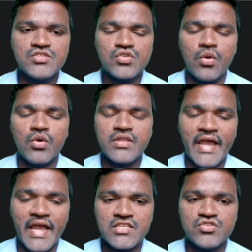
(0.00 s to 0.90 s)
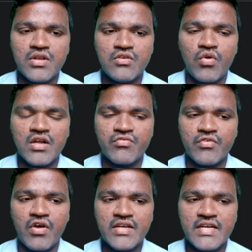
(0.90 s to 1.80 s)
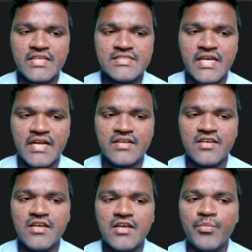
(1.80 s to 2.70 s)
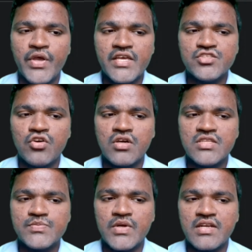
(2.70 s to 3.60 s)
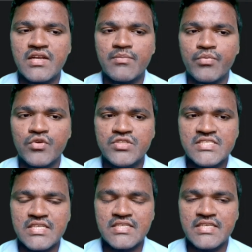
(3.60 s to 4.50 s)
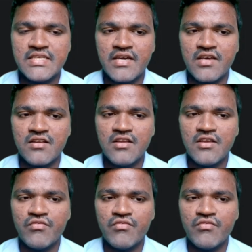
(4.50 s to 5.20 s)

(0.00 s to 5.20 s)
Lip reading: So the actually what we wanted is that based on this particular position here,